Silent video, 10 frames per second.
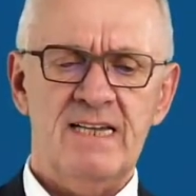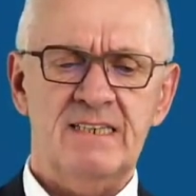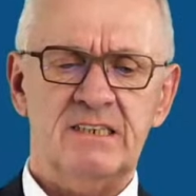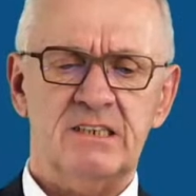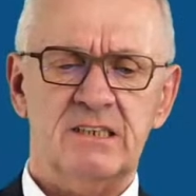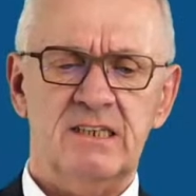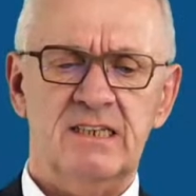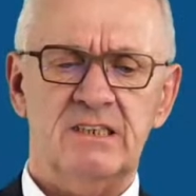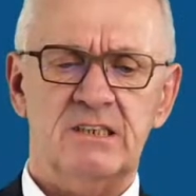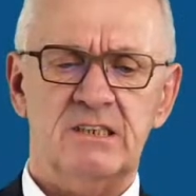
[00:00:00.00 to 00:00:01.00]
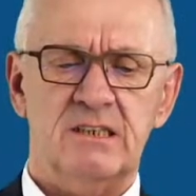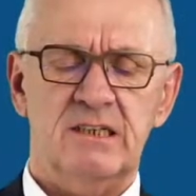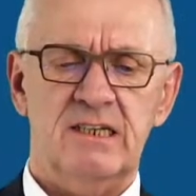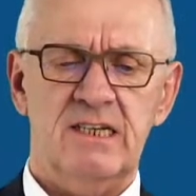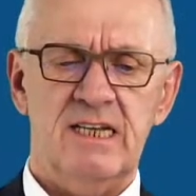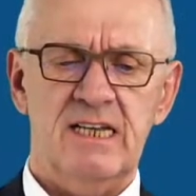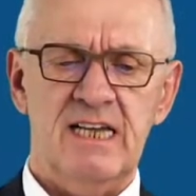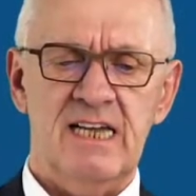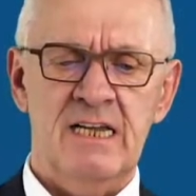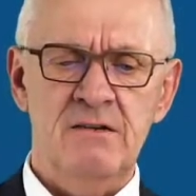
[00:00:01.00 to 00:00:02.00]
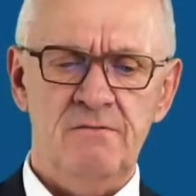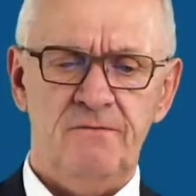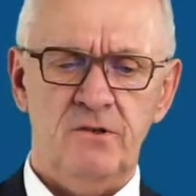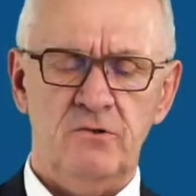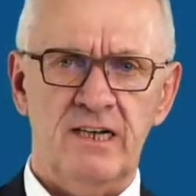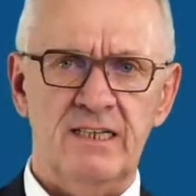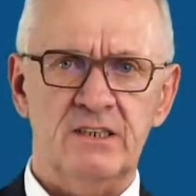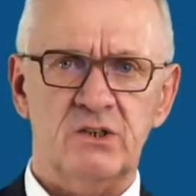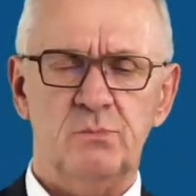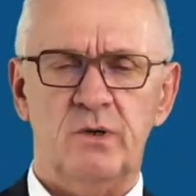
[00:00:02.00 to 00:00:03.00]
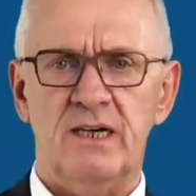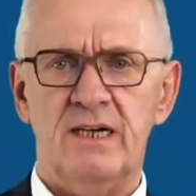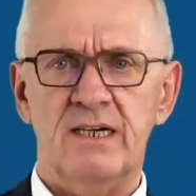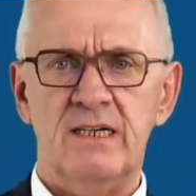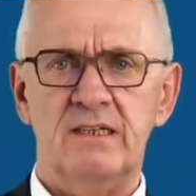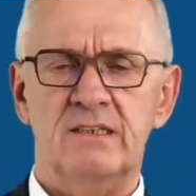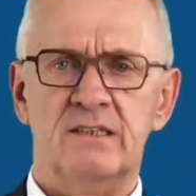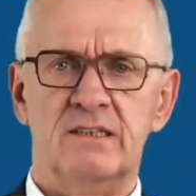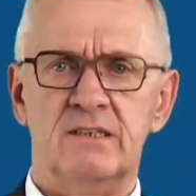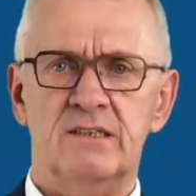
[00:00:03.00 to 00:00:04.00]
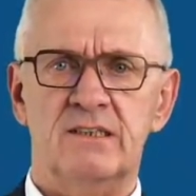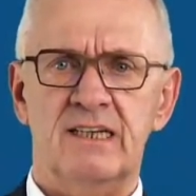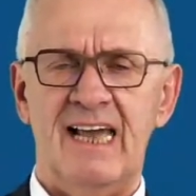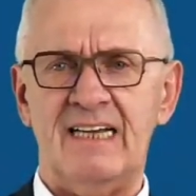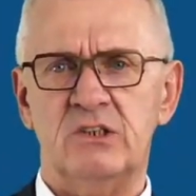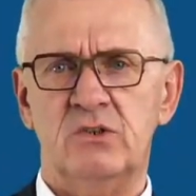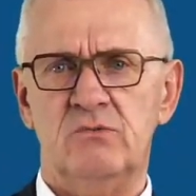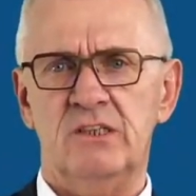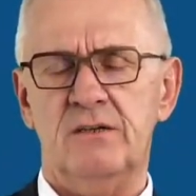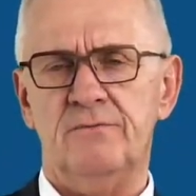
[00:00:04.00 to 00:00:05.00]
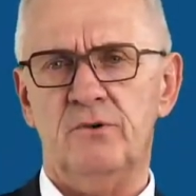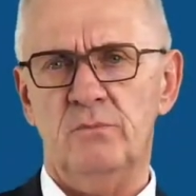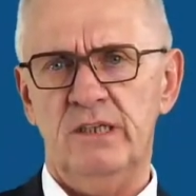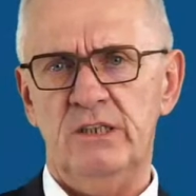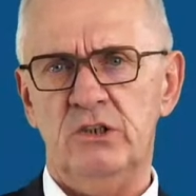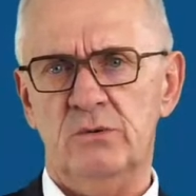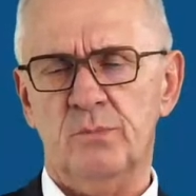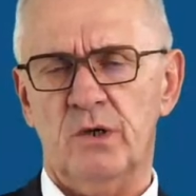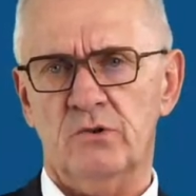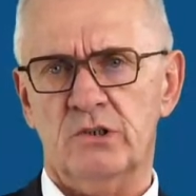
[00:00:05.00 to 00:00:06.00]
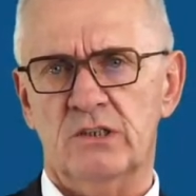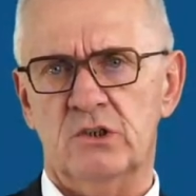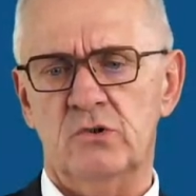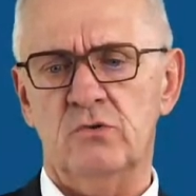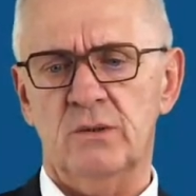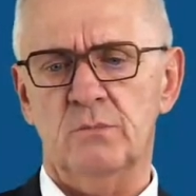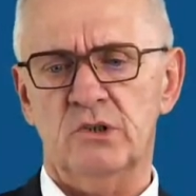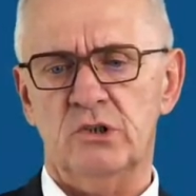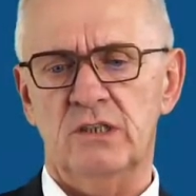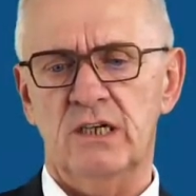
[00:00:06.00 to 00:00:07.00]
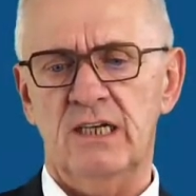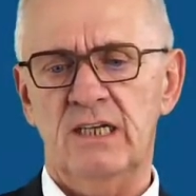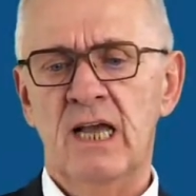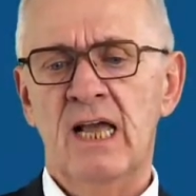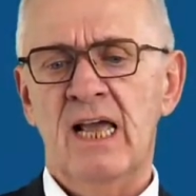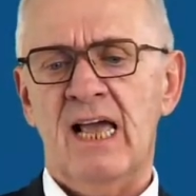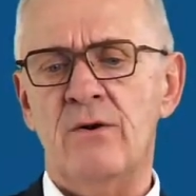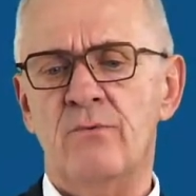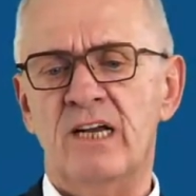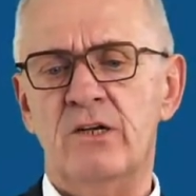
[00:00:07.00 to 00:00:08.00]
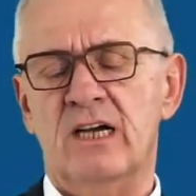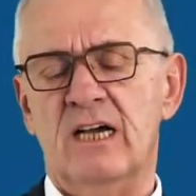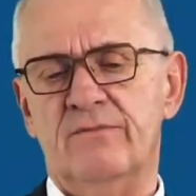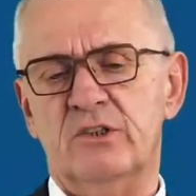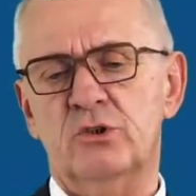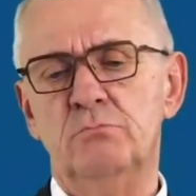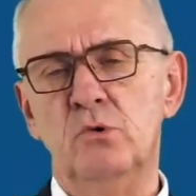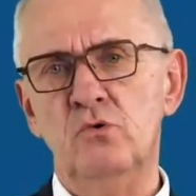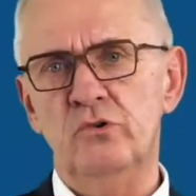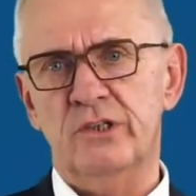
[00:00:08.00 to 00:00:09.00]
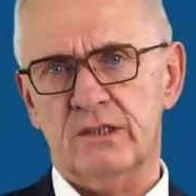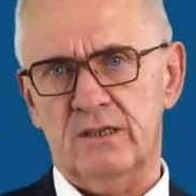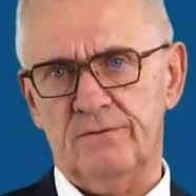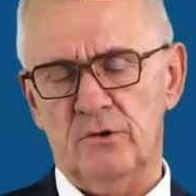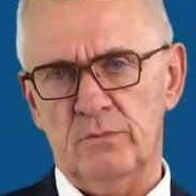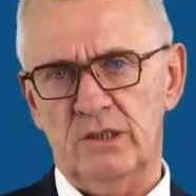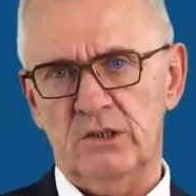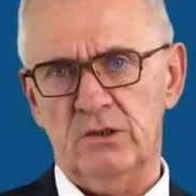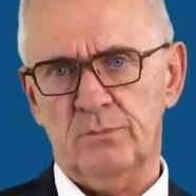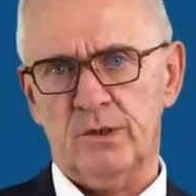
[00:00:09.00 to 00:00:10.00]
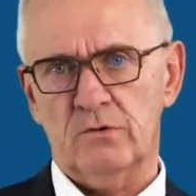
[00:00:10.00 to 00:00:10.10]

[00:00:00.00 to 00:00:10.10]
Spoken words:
is influenced by the actual deformation process during machining. And when you have a smoother deformation